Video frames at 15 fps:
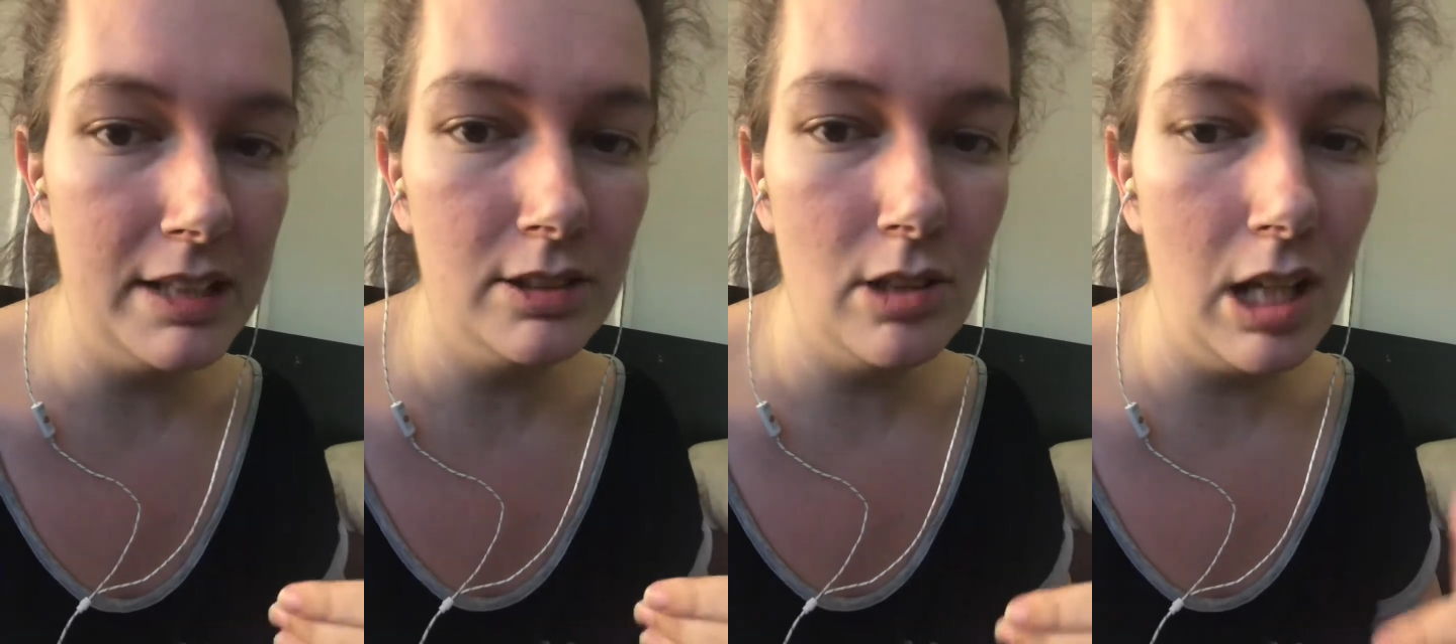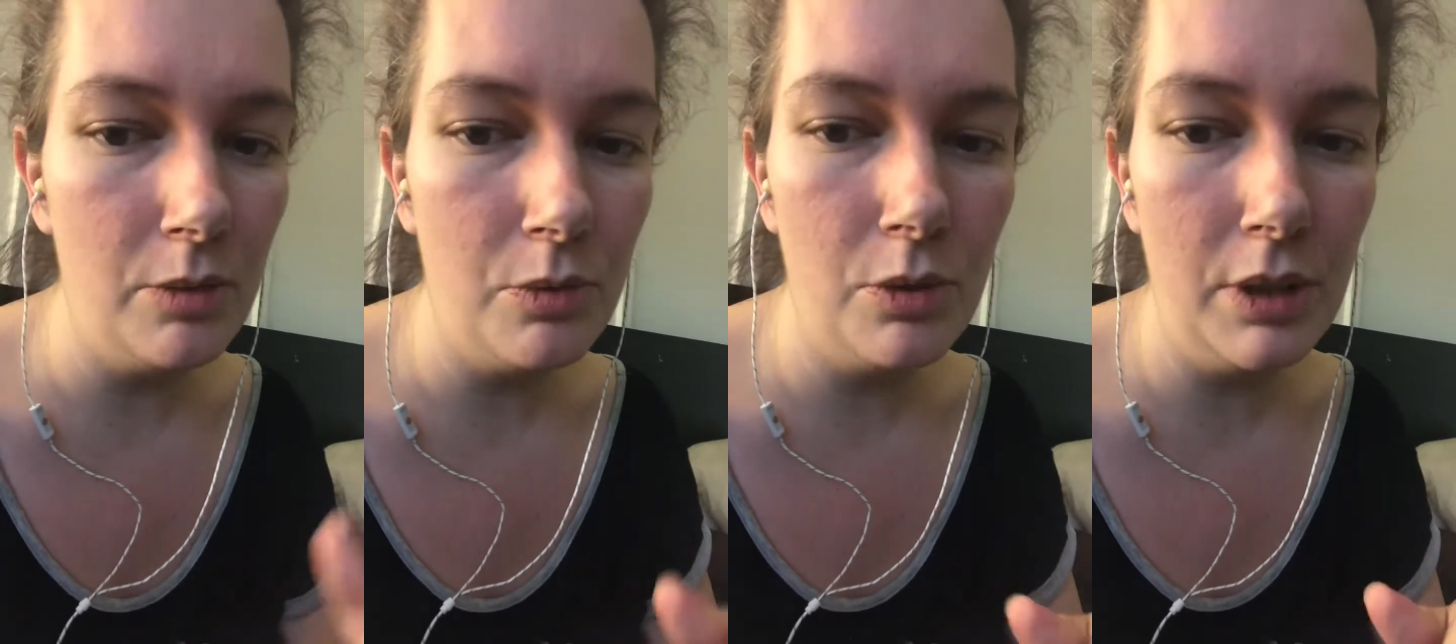so
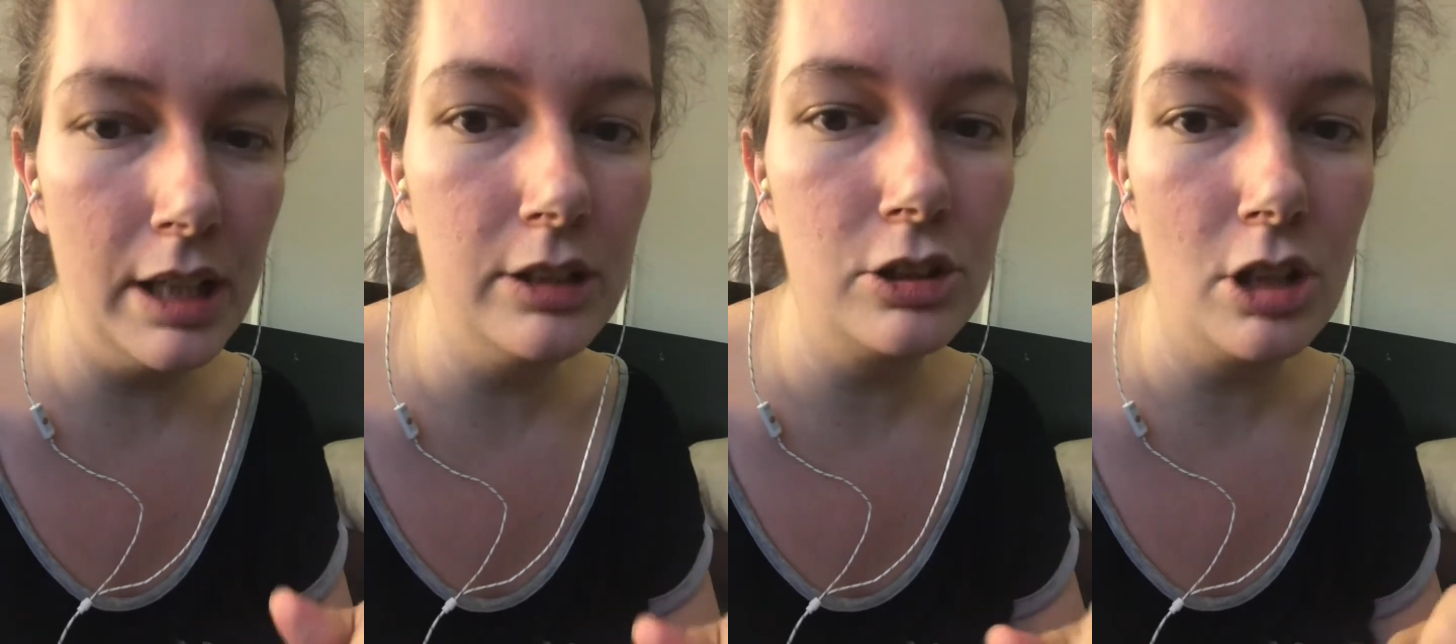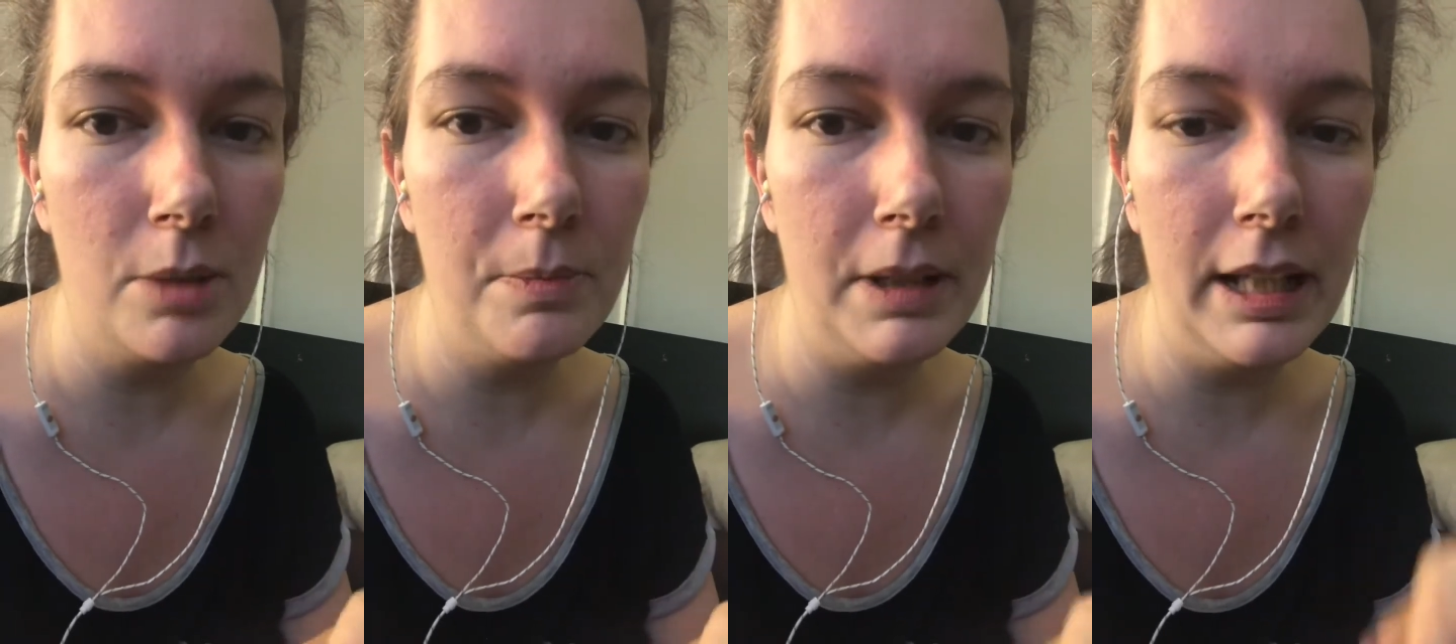I won't
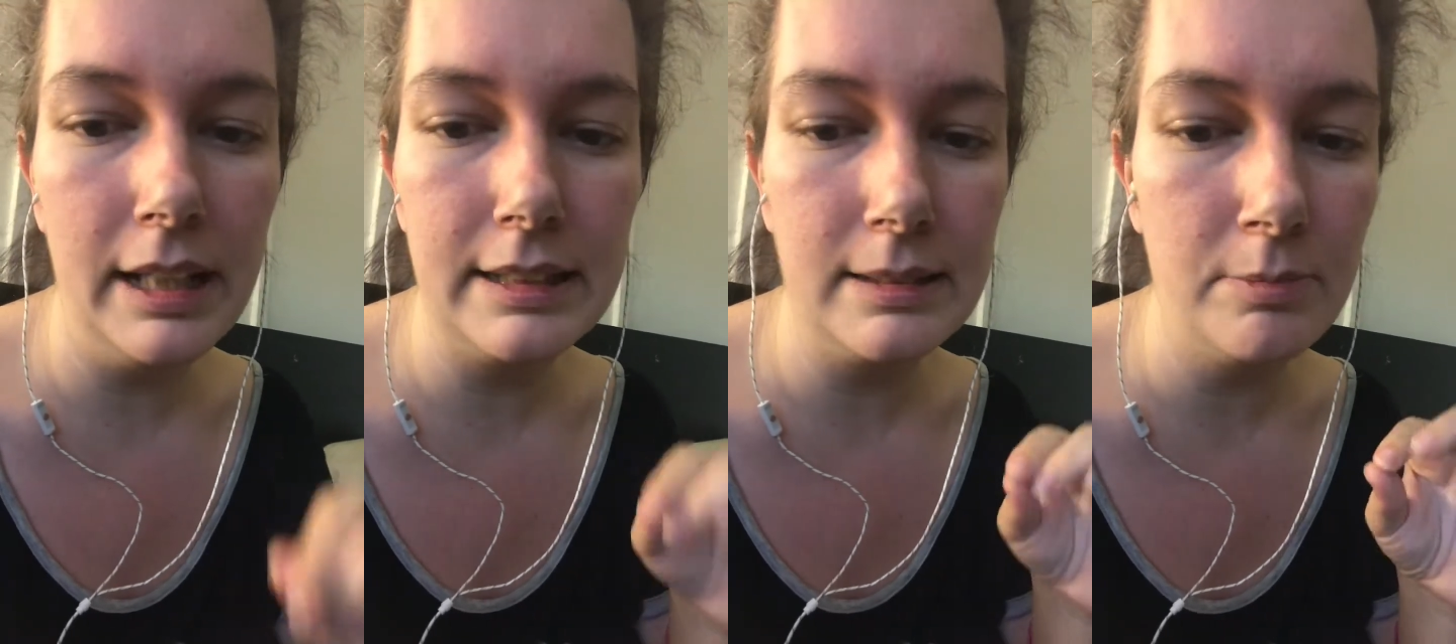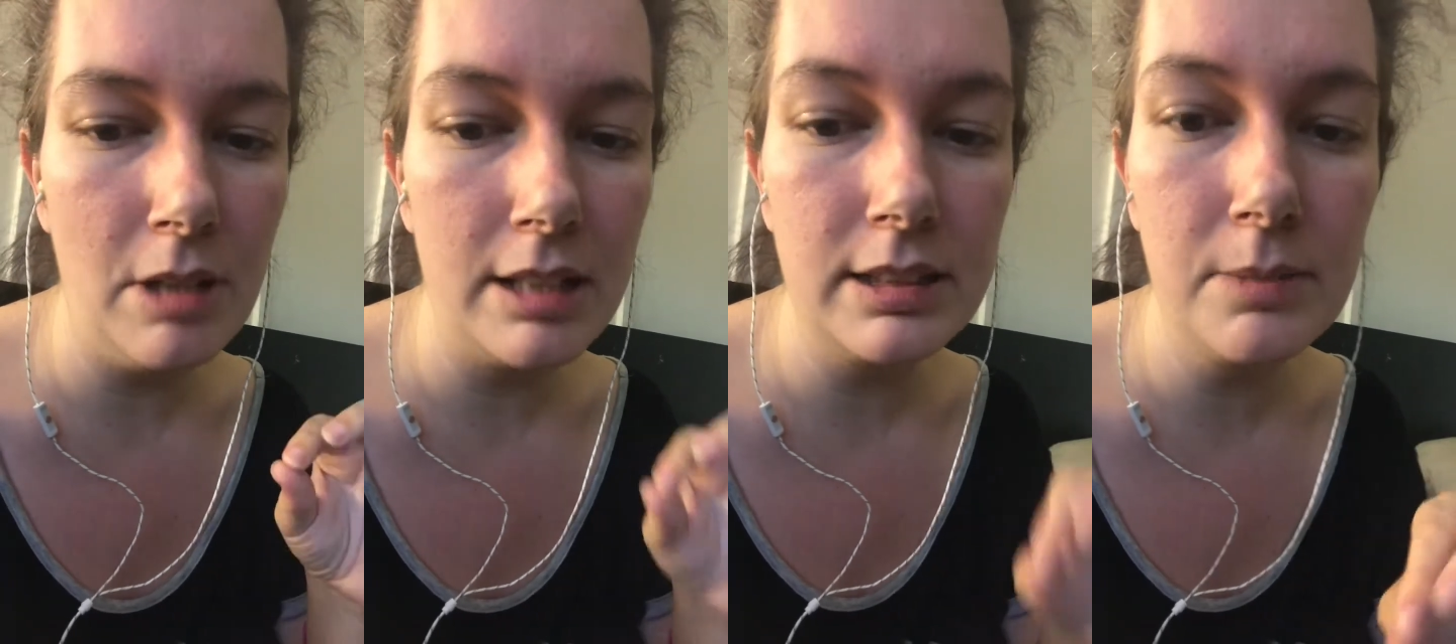interpret it because
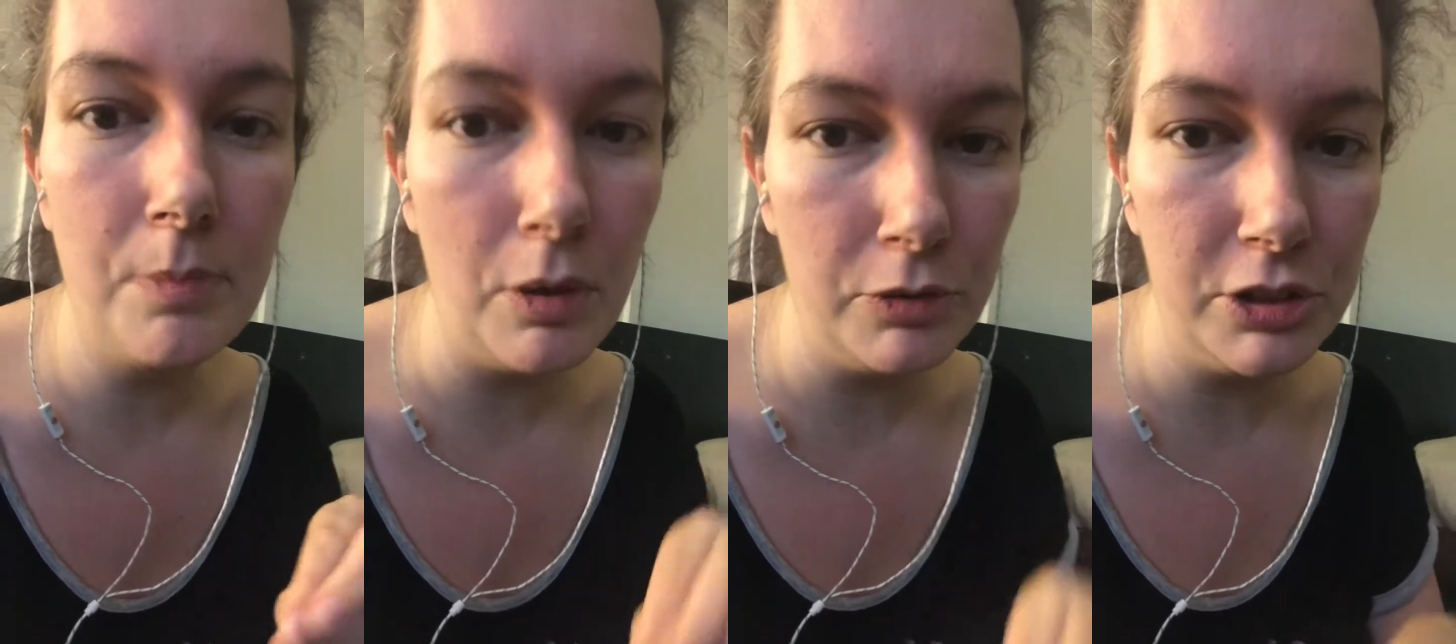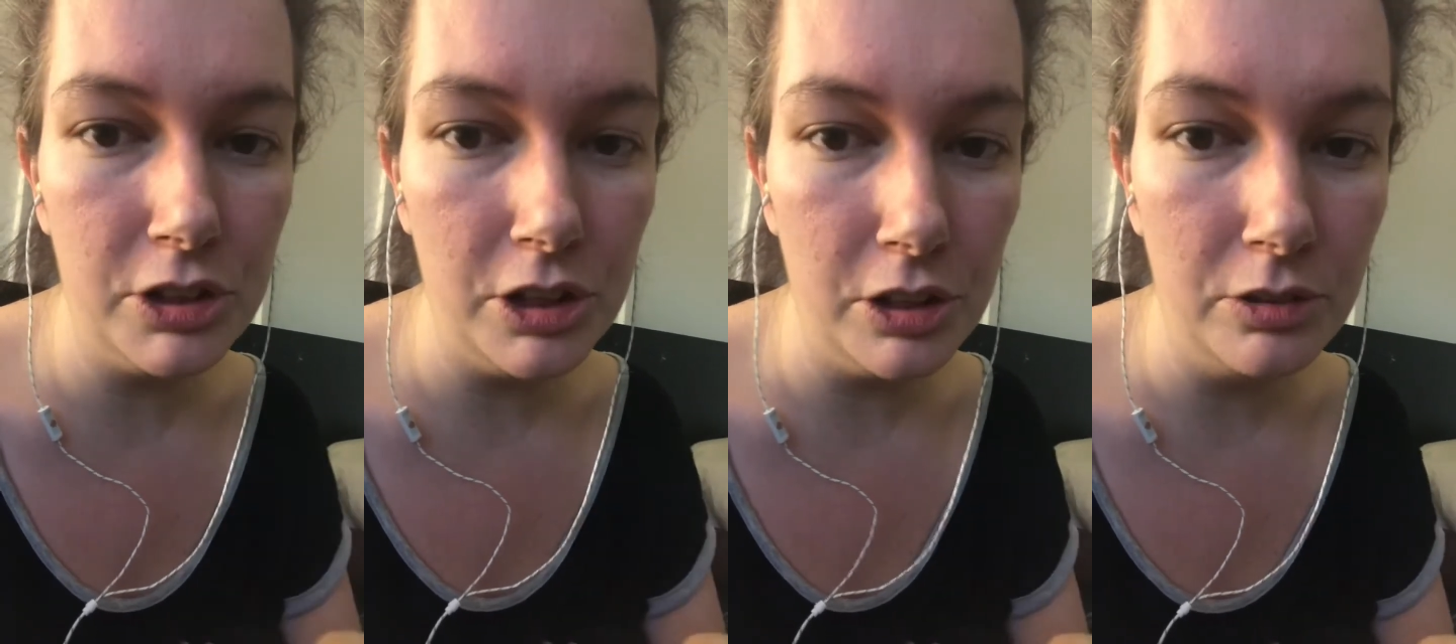I'm not
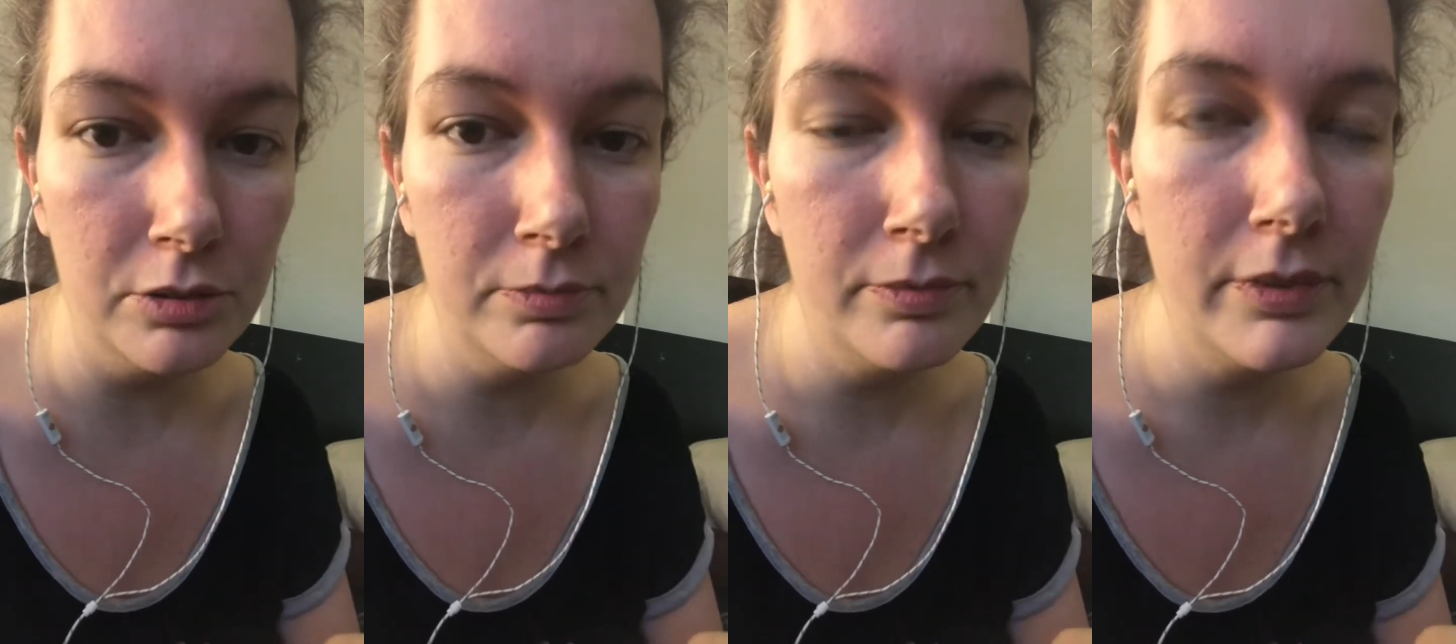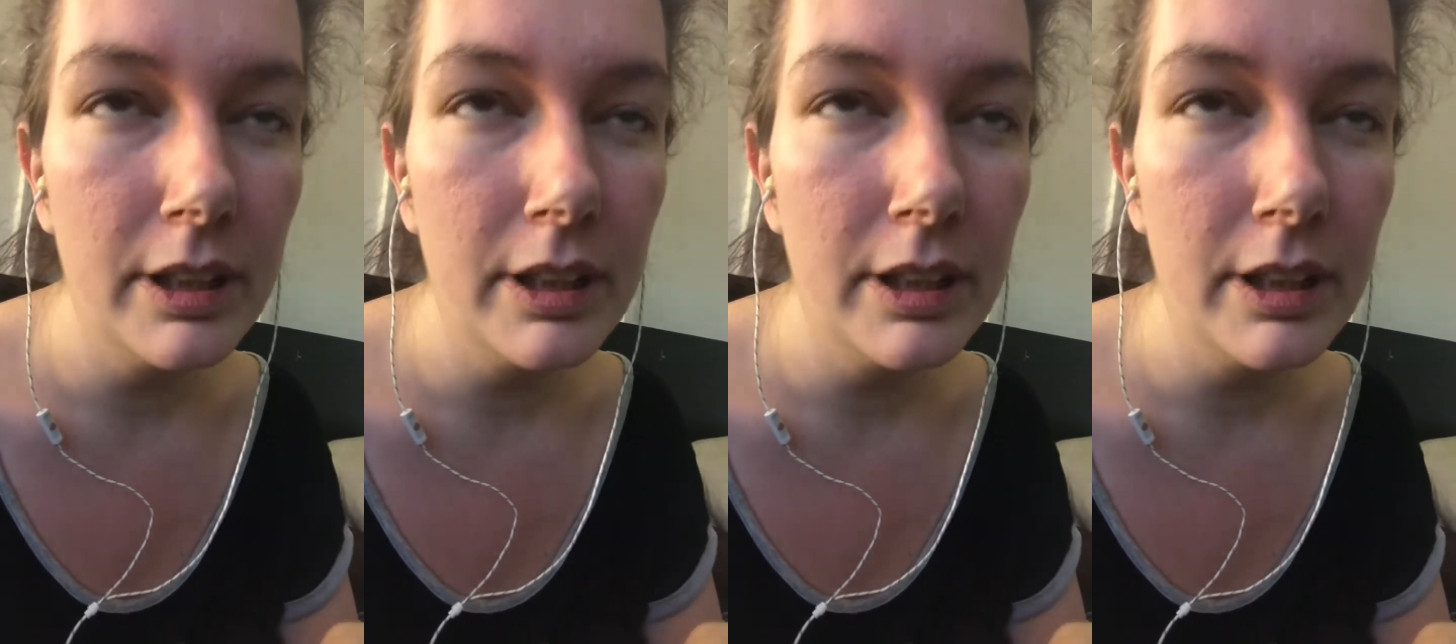supposed to.